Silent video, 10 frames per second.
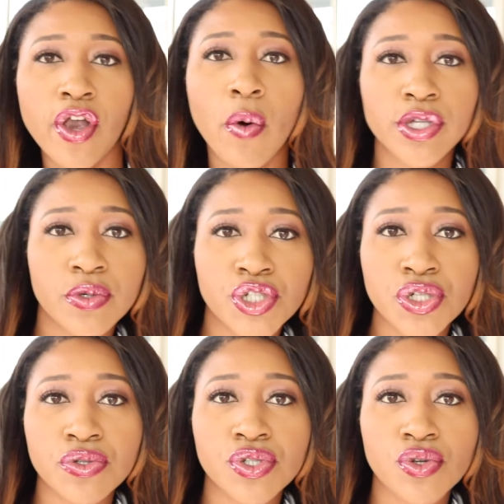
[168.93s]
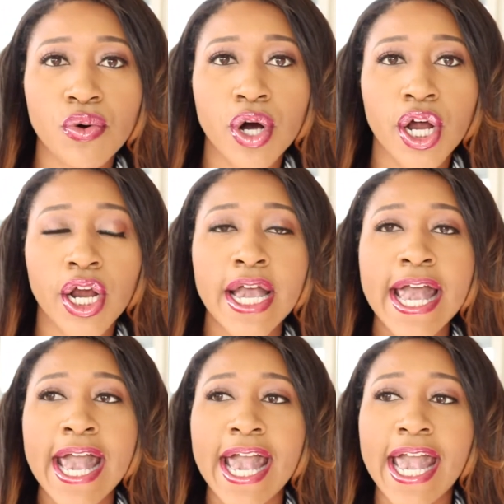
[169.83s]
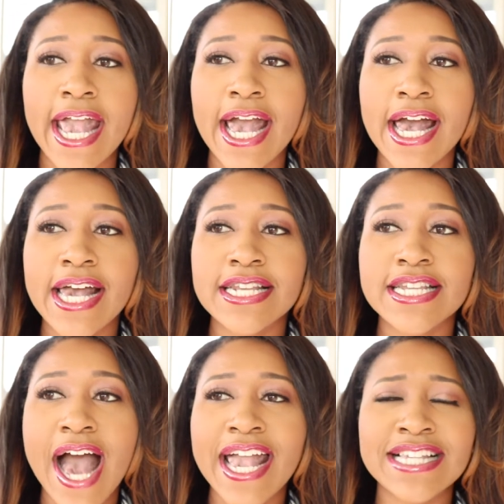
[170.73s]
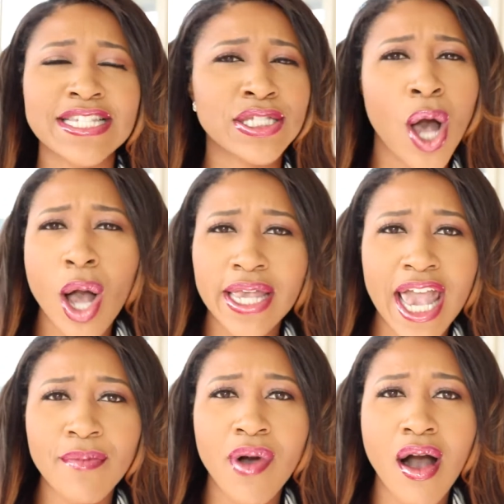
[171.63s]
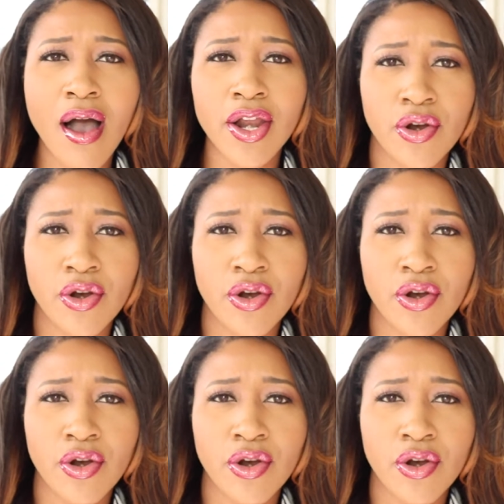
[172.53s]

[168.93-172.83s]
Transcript: They go into a shoe store, and I guess a song came on,